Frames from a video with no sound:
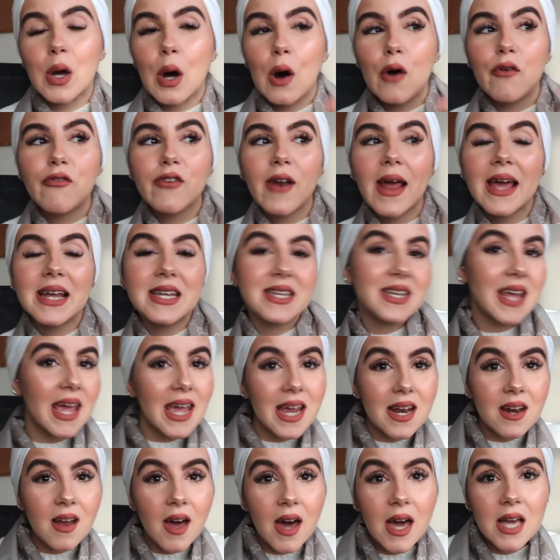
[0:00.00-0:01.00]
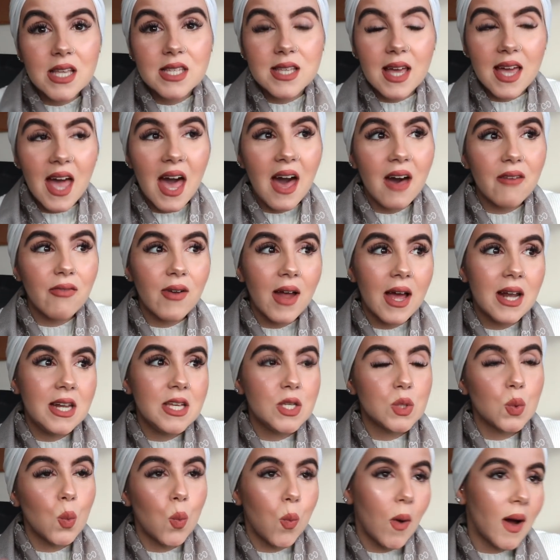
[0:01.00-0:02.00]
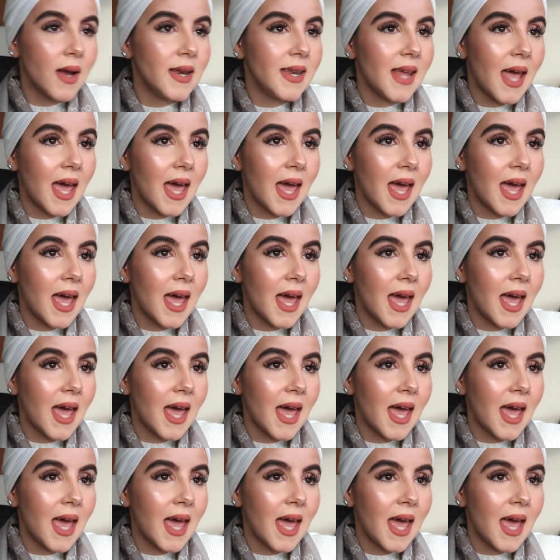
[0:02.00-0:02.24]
Go for like date nights, like have like at least one